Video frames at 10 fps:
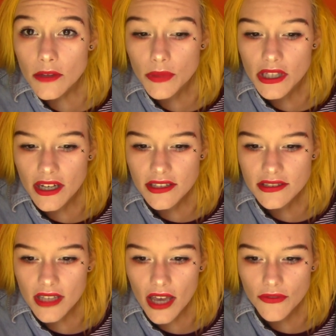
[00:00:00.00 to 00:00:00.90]

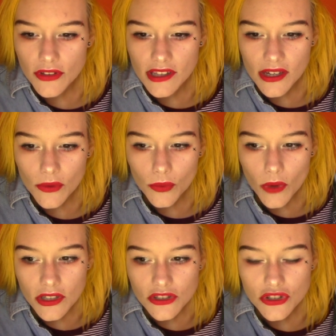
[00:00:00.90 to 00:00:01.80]
because I feel like
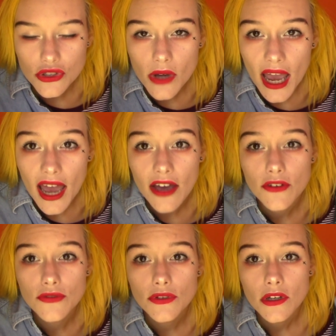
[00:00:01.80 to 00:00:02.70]
once you
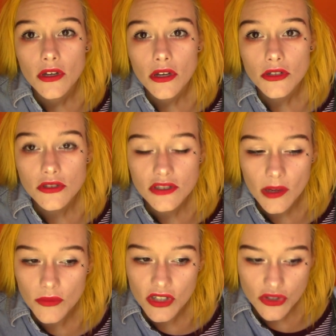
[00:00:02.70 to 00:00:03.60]
have
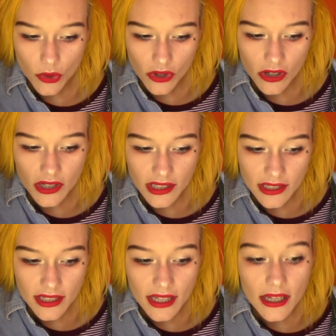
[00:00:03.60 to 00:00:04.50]
some disordered
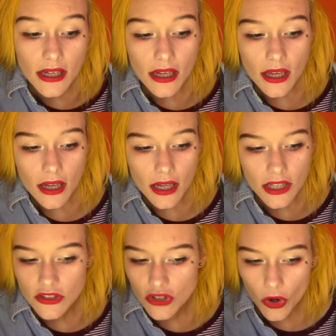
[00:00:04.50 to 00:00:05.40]
eating,
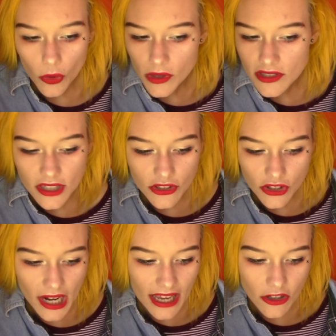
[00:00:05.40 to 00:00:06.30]
it's always in
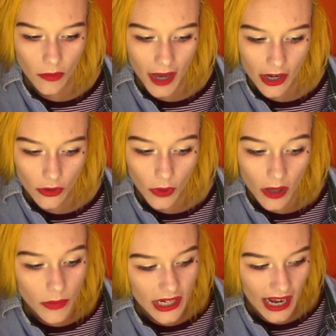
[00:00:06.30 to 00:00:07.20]
your head no matter
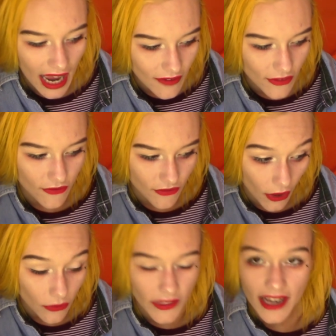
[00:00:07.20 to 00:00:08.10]
what, but I haven't
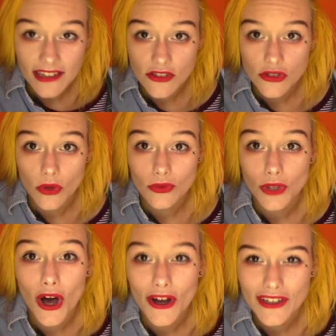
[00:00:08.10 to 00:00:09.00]
felt that in so
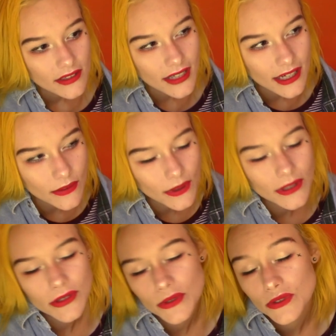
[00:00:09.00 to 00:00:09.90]
long. Like, to
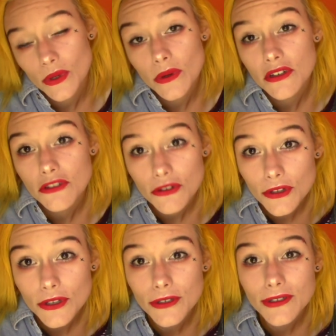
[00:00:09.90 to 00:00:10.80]
anyone who's going
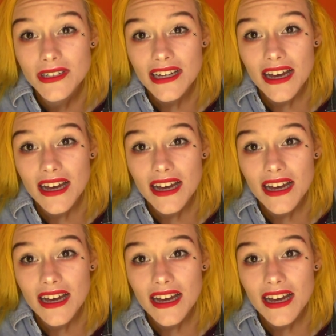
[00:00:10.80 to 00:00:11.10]
through